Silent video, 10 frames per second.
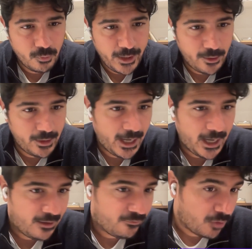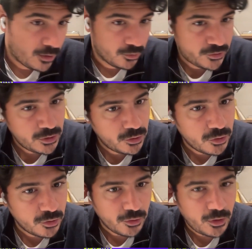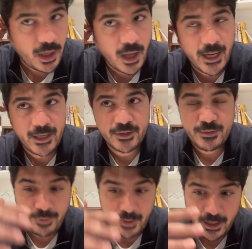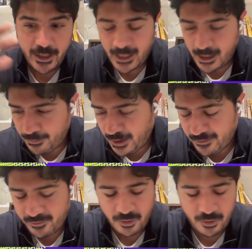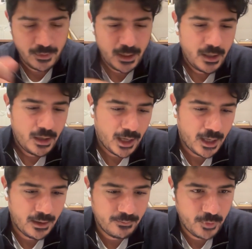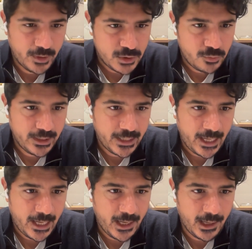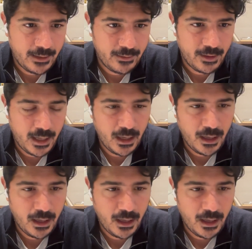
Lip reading: we only have 1 or 2 clients per cloud platform, which we can